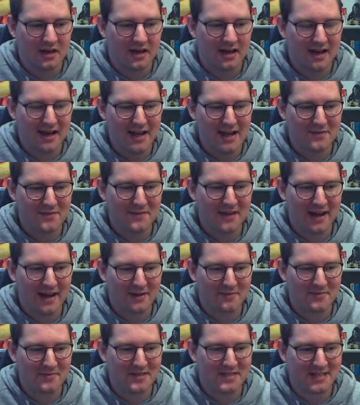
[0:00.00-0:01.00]
I have
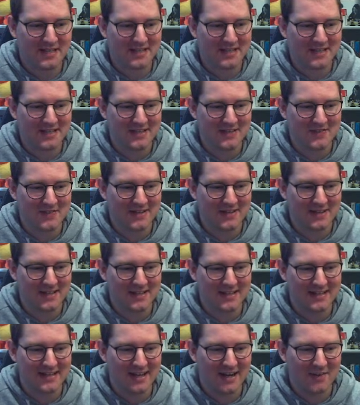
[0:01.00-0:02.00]
absolutely
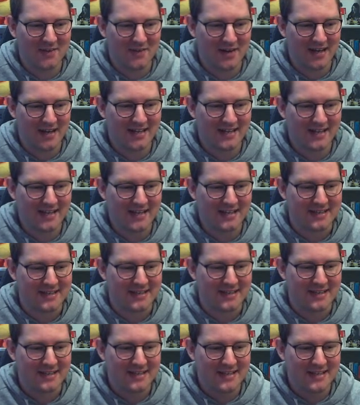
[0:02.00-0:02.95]
no idea.